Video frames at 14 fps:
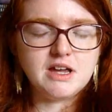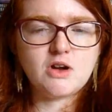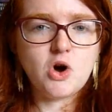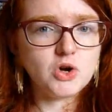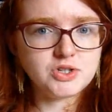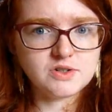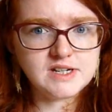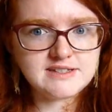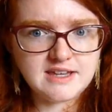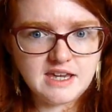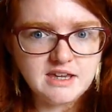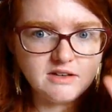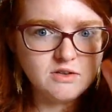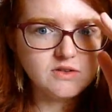like, hot on his
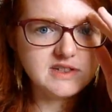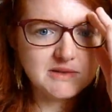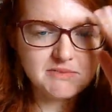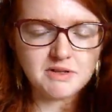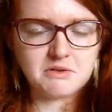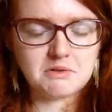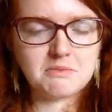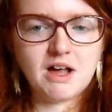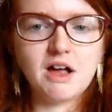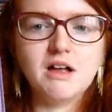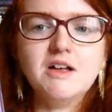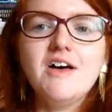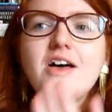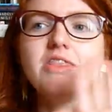heels, and blah blah
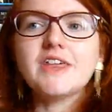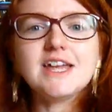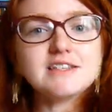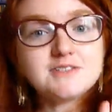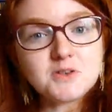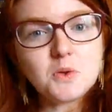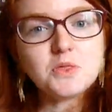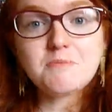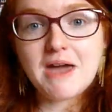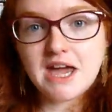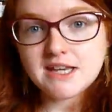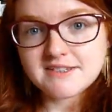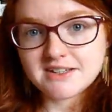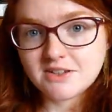blah. That's not the
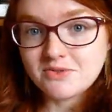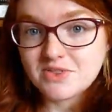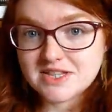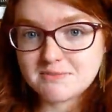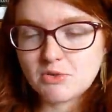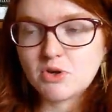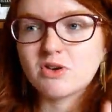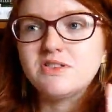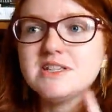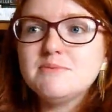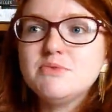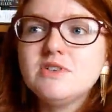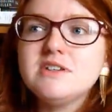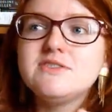pacing of this book.
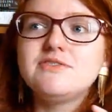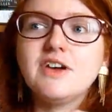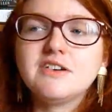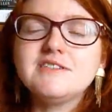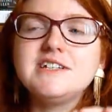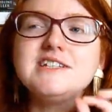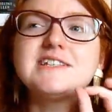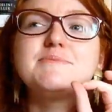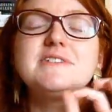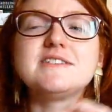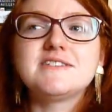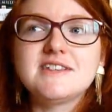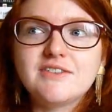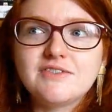This book is very
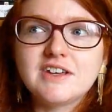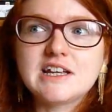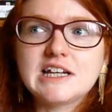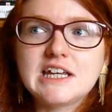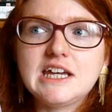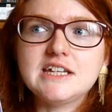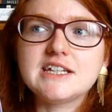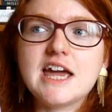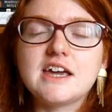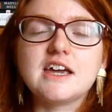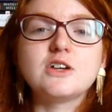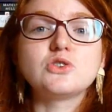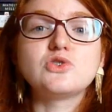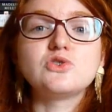specifically
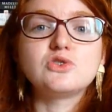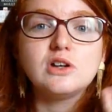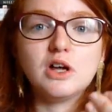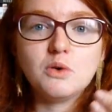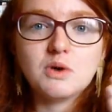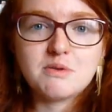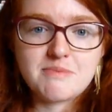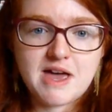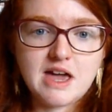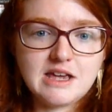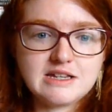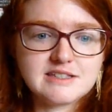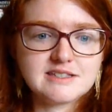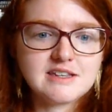taking a slower
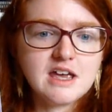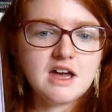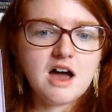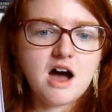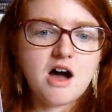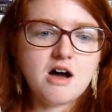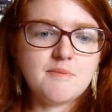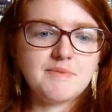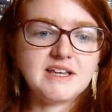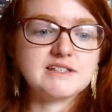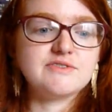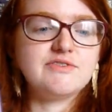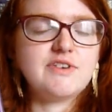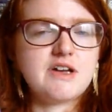pace.
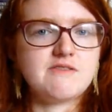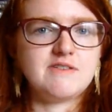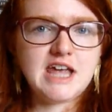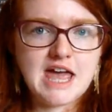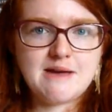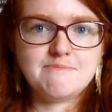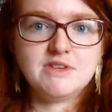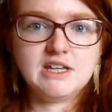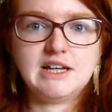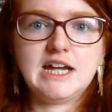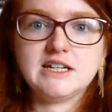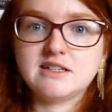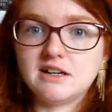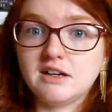It's very
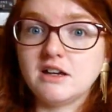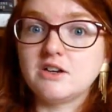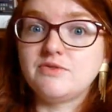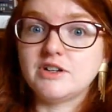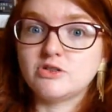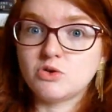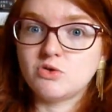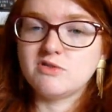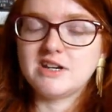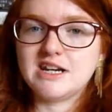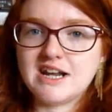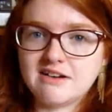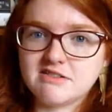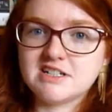emulating like a
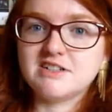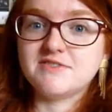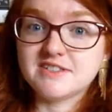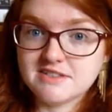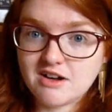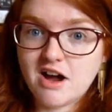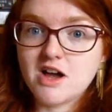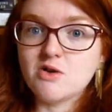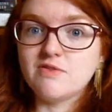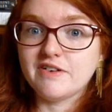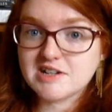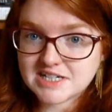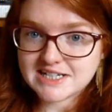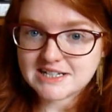Victorian narrative style,
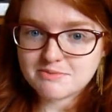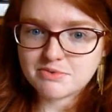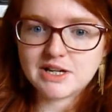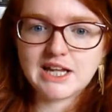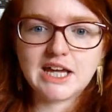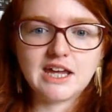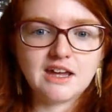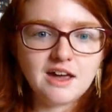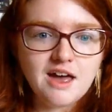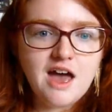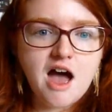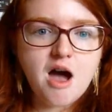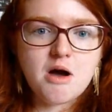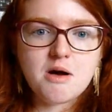very deliberately,
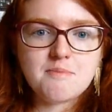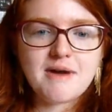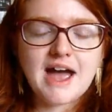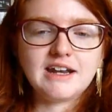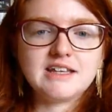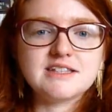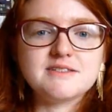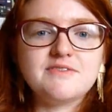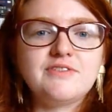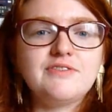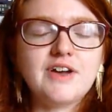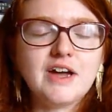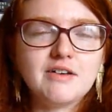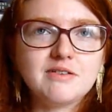and it's
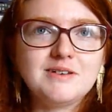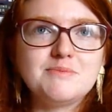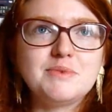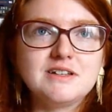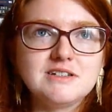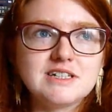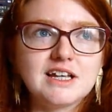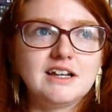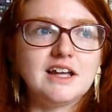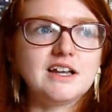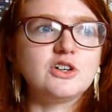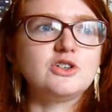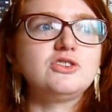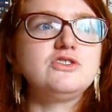very building
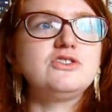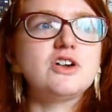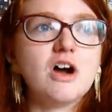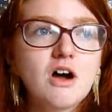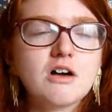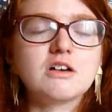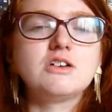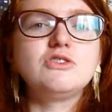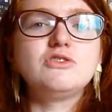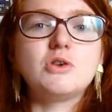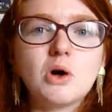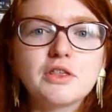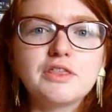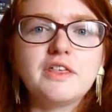like a dark,
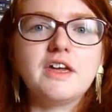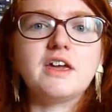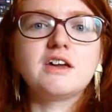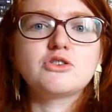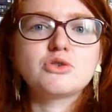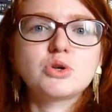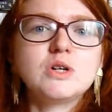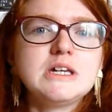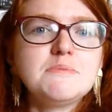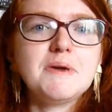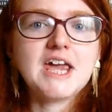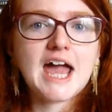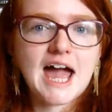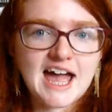gothic,
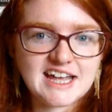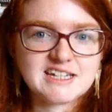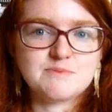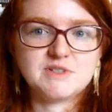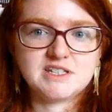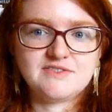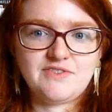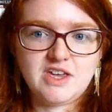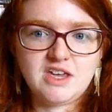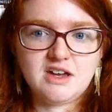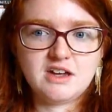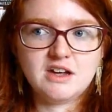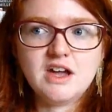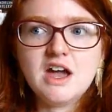creepy
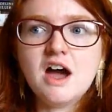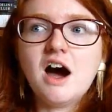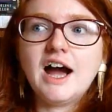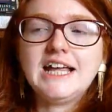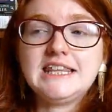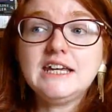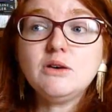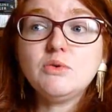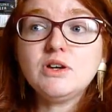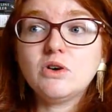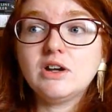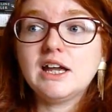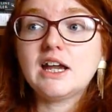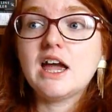atmosphere. I think we
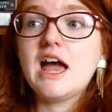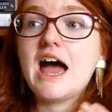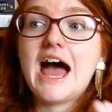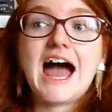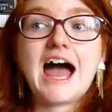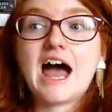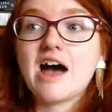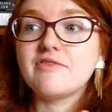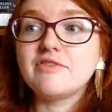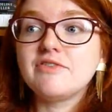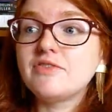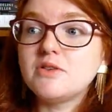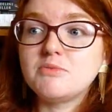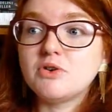got like half
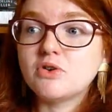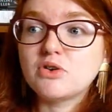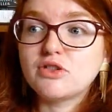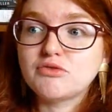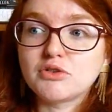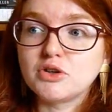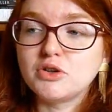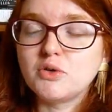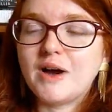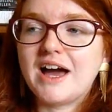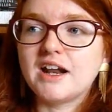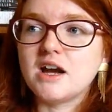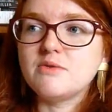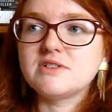of the book through
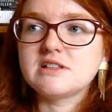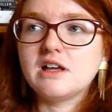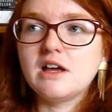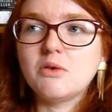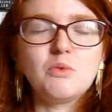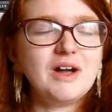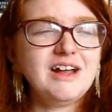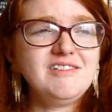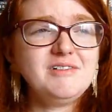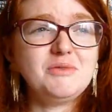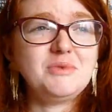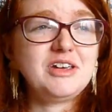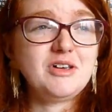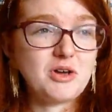and I was like, where
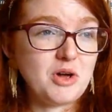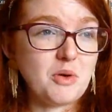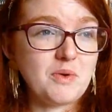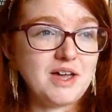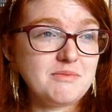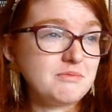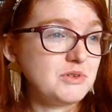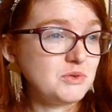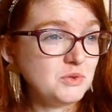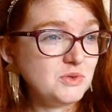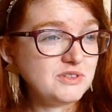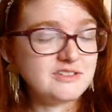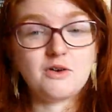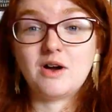are we going? But
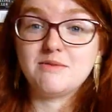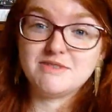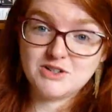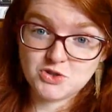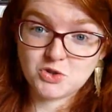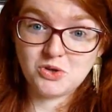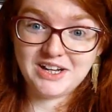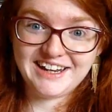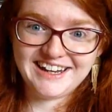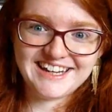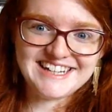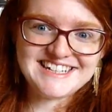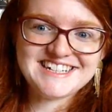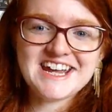also I'm
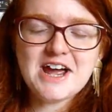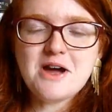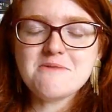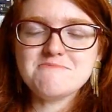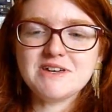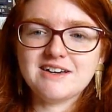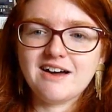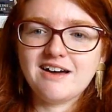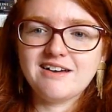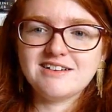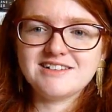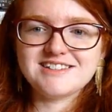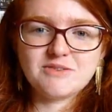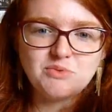enjoying it
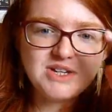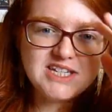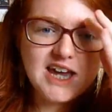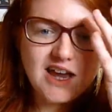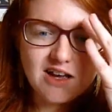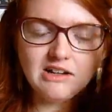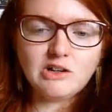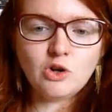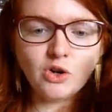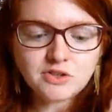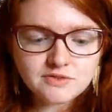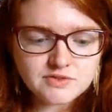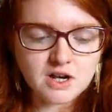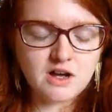because we take a
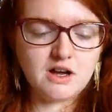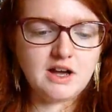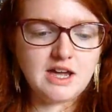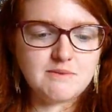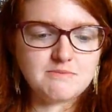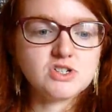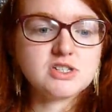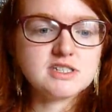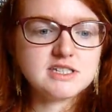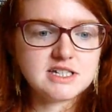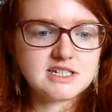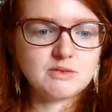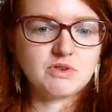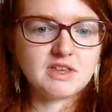lot of time just
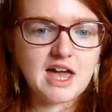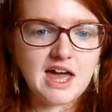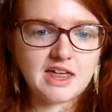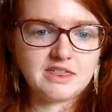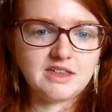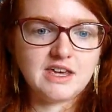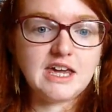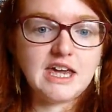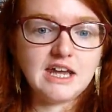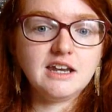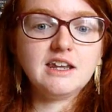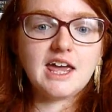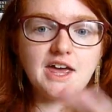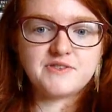sitting with Kathy
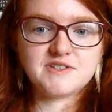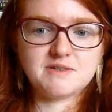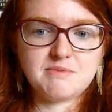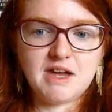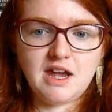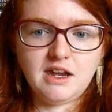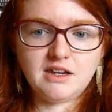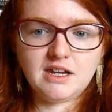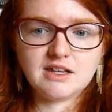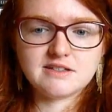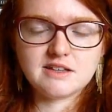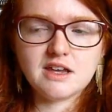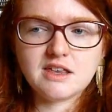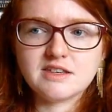in Gethsemane.
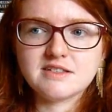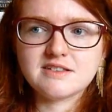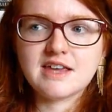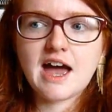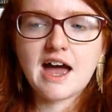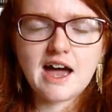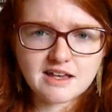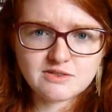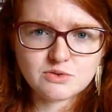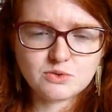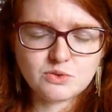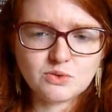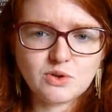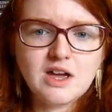It's like this
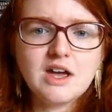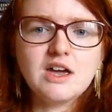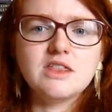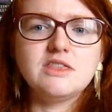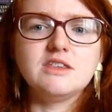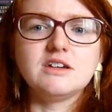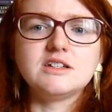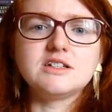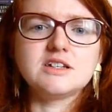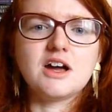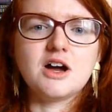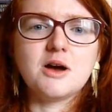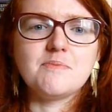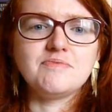castle that
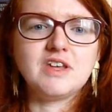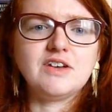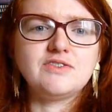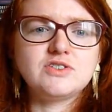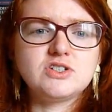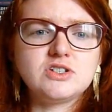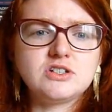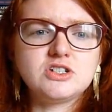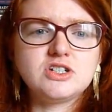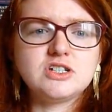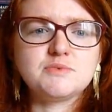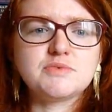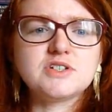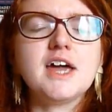if
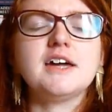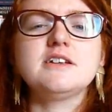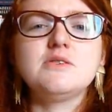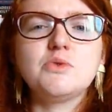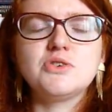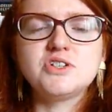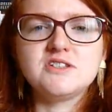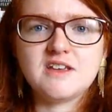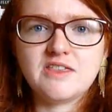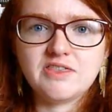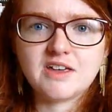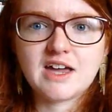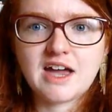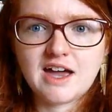she's protected while she's
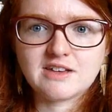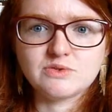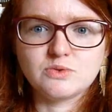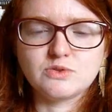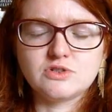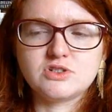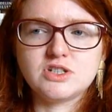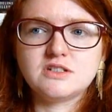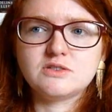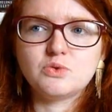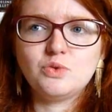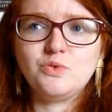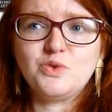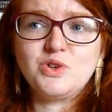in the castle, so she's
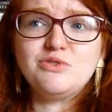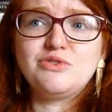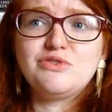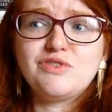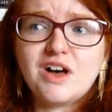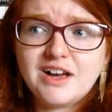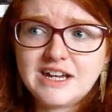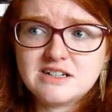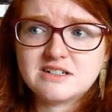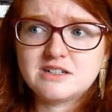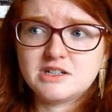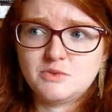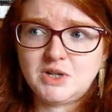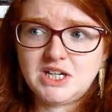sort of
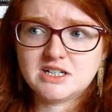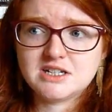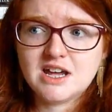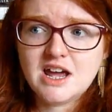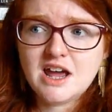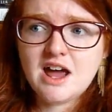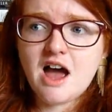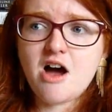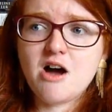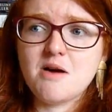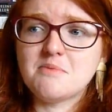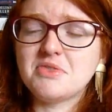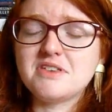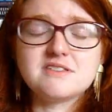confined to it.
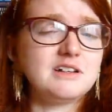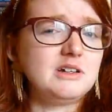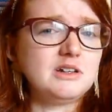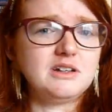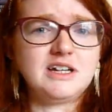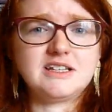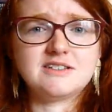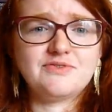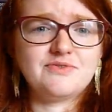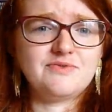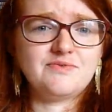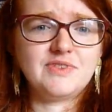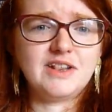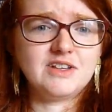It's
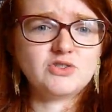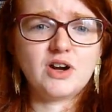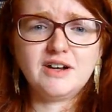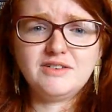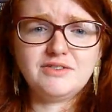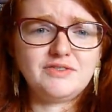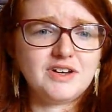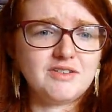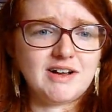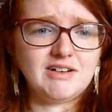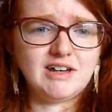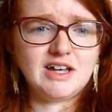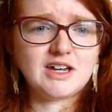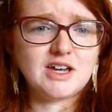trying to figure
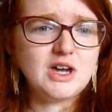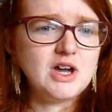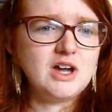out, like,